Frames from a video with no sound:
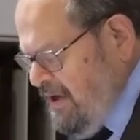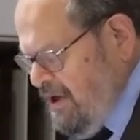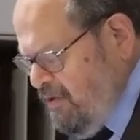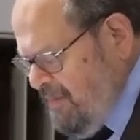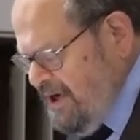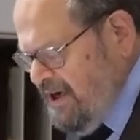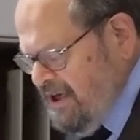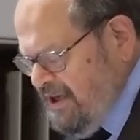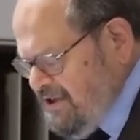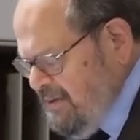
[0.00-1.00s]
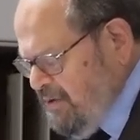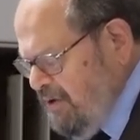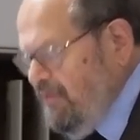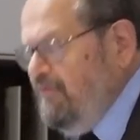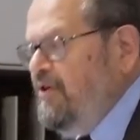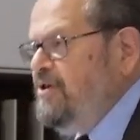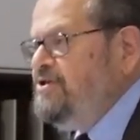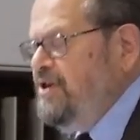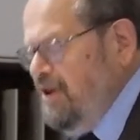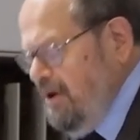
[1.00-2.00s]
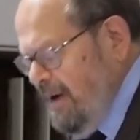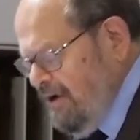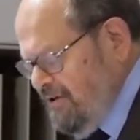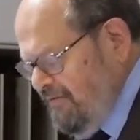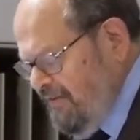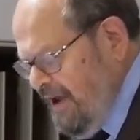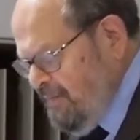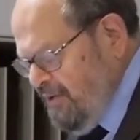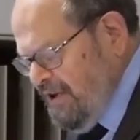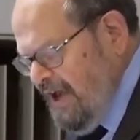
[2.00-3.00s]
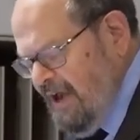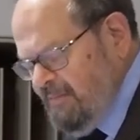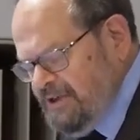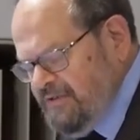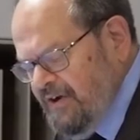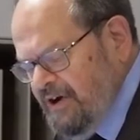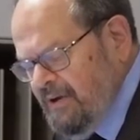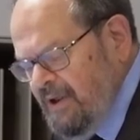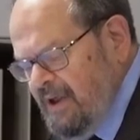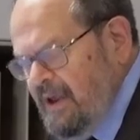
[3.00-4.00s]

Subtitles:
humidity simply refers to the amount of vapor in the atmosphere,